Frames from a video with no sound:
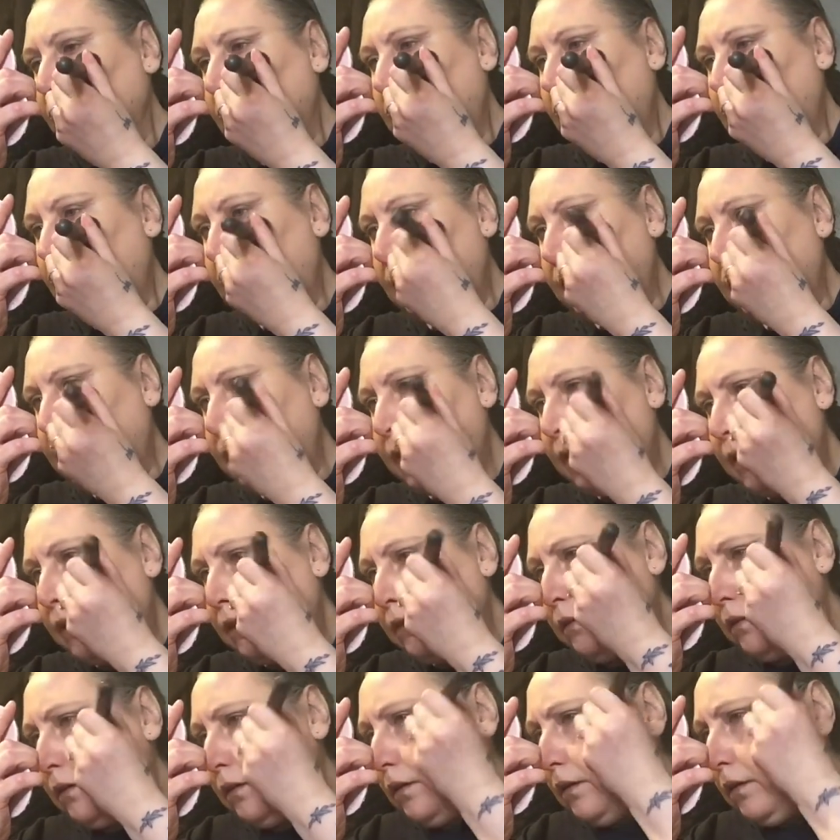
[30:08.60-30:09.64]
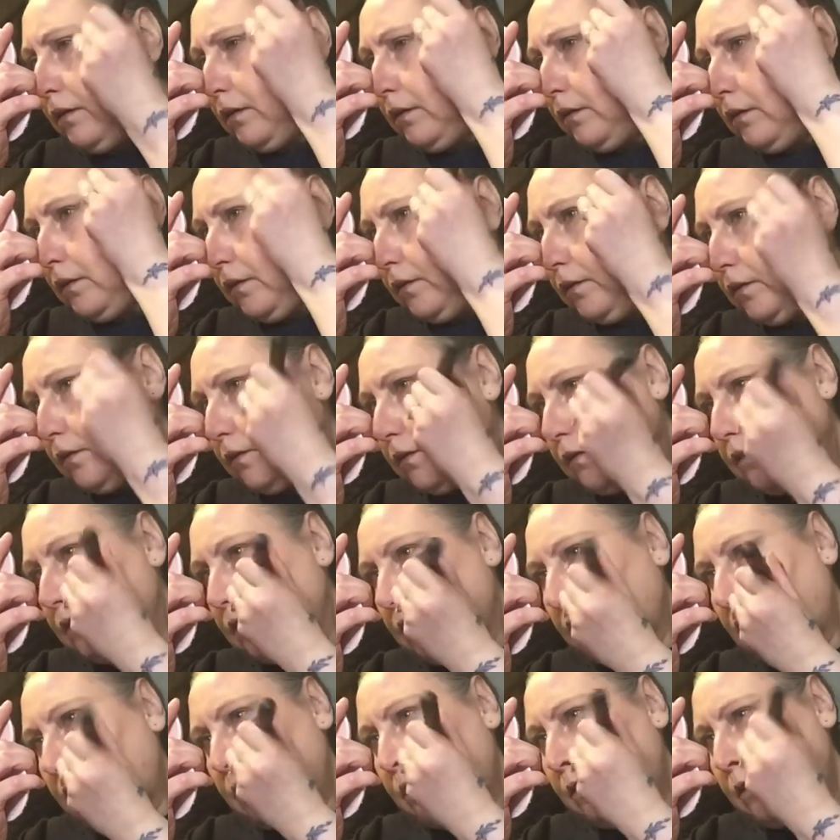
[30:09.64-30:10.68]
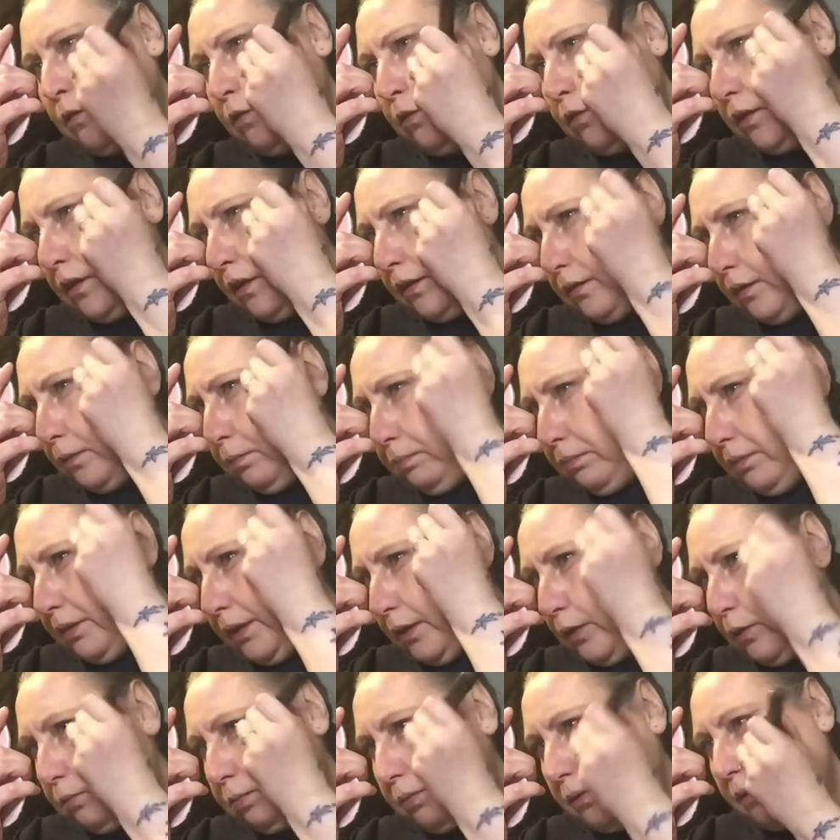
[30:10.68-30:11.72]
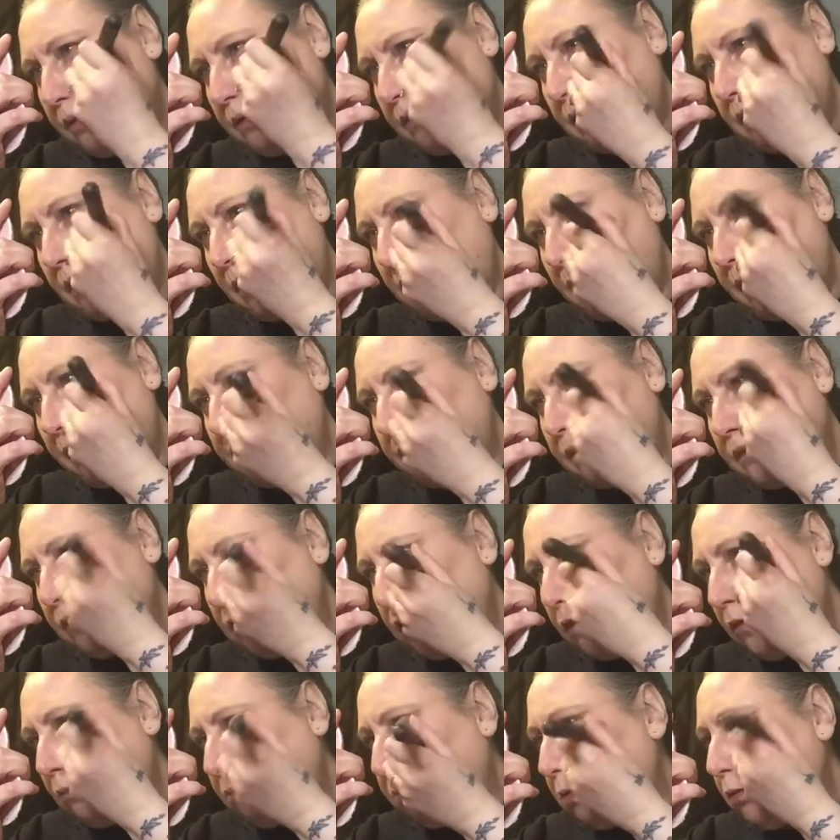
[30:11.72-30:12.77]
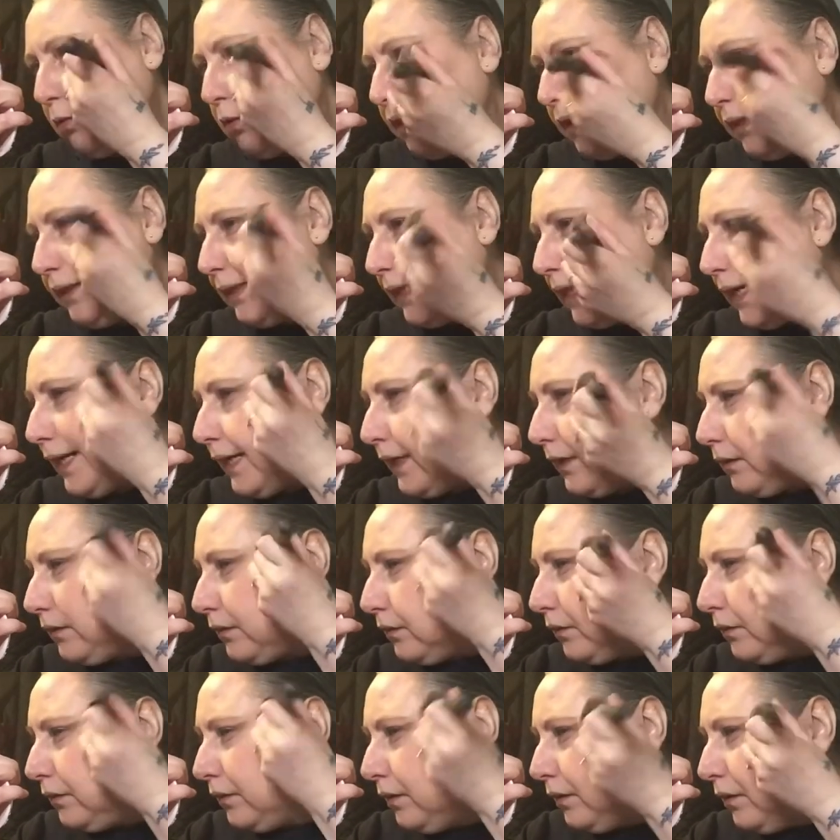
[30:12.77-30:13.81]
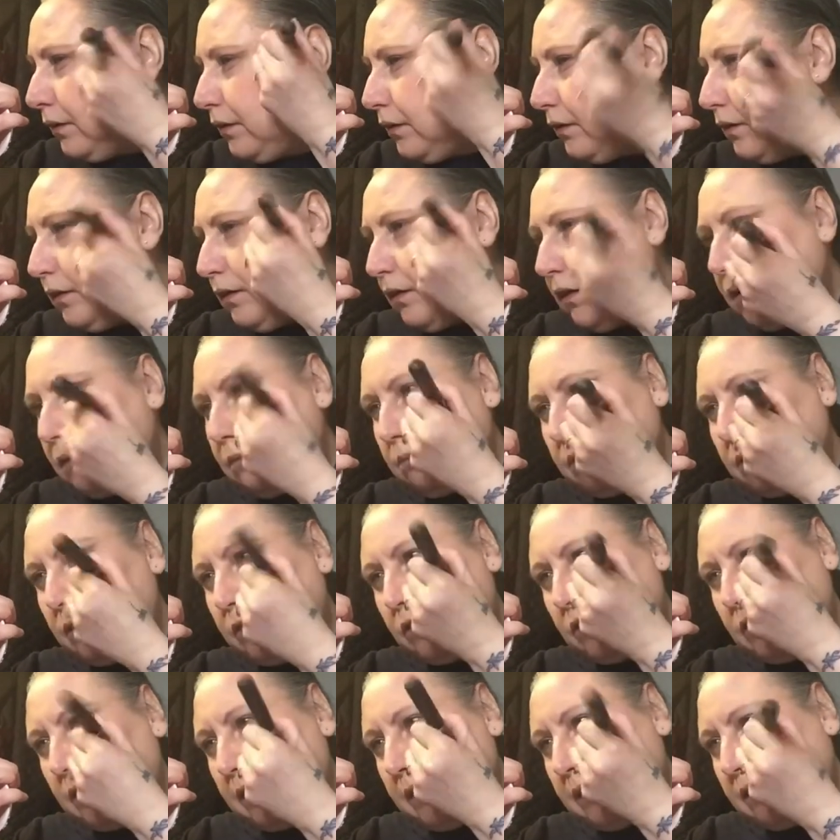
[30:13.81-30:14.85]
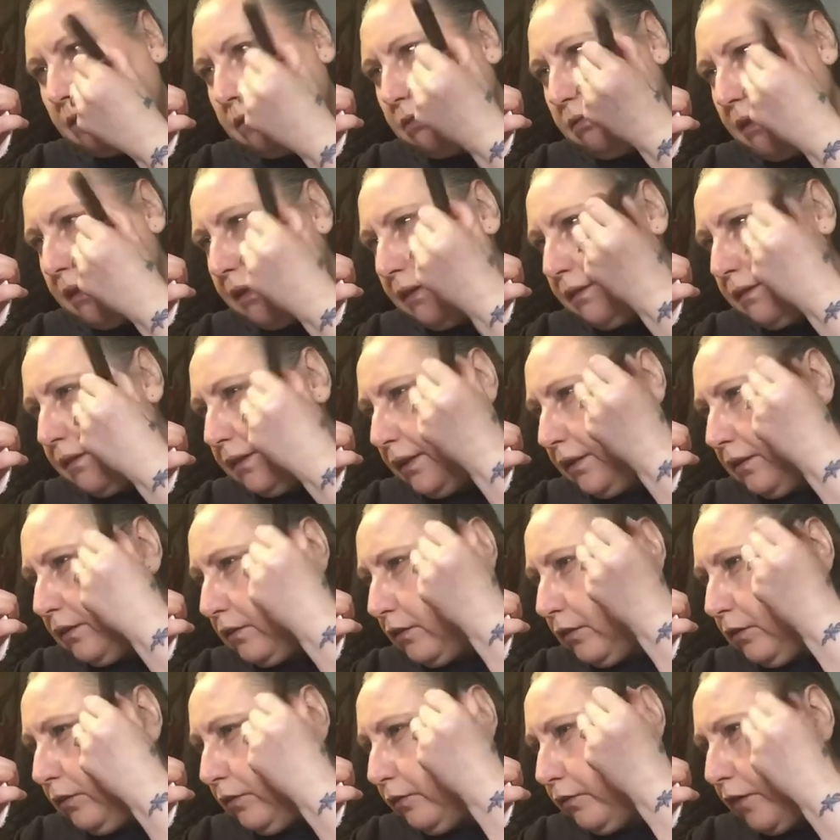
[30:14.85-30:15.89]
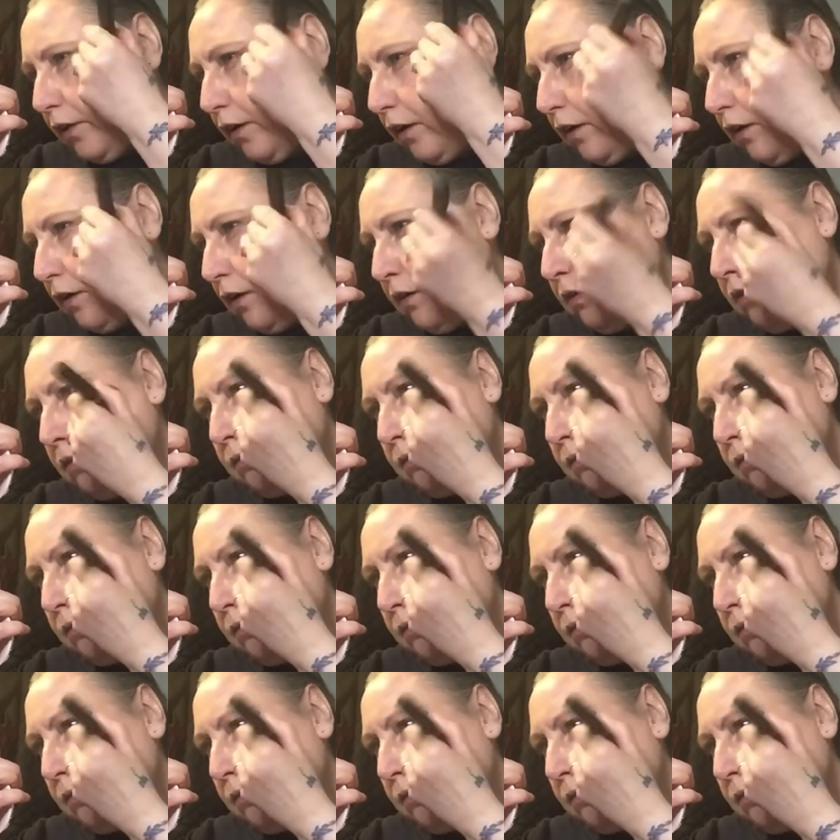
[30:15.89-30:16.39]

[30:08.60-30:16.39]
And then I always like to bring it up at the side, not pull it down on my cheeks or anything too far.